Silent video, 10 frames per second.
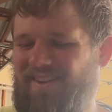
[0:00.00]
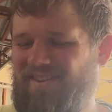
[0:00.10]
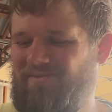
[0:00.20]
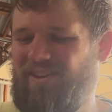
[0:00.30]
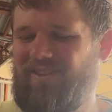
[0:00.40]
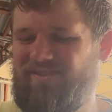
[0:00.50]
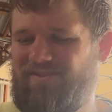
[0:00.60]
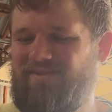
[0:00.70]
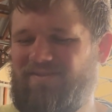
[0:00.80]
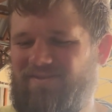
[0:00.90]
But
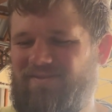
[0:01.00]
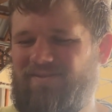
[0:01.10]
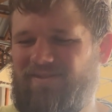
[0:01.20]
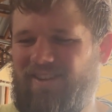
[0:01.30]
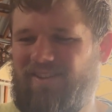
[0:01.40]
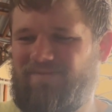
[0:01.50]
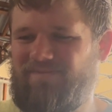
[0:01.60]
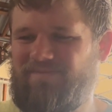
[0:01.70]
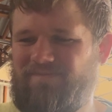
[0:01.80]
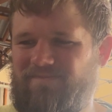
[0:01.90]
yeah,
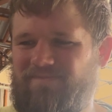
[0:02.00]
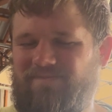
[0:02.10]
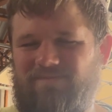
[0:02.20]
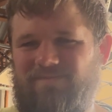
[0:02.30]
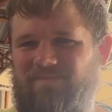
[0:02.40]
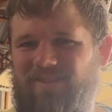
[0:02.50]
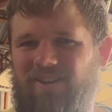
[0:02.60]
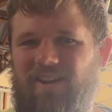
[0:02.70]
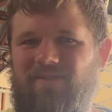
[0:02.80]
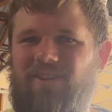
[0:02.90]

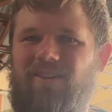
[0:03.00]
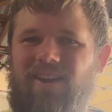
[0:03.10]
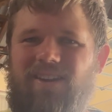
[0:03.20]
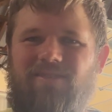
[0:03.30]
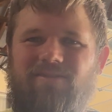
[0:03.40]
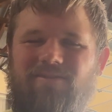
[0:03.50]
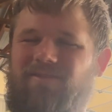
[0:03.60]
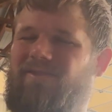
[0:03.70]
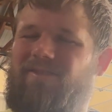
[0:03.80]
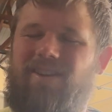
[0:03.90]
y'all have a great
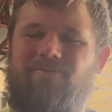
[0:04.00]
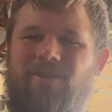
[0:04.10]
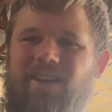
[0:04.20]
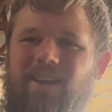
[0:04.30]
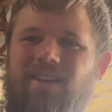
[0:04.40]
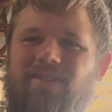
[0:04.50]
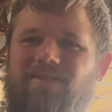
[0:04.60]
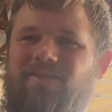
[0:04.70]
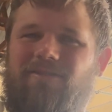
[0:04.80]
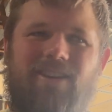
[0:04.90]
weekend,
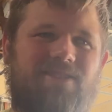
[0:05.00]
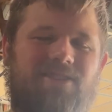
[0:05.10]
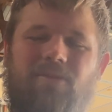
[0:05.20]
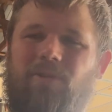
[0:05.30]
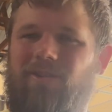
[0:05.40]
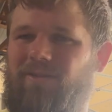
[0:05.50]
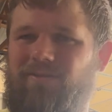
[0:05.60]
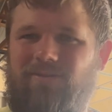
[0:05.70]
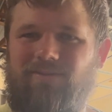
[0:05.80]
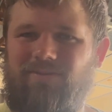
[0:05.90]
great summer,
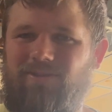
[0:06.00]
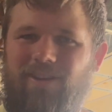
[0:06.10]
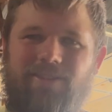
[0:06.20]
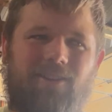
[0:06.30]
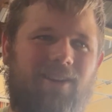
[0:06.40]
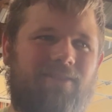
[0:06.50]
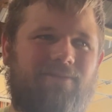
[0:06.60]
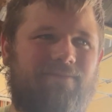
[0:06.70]
great life.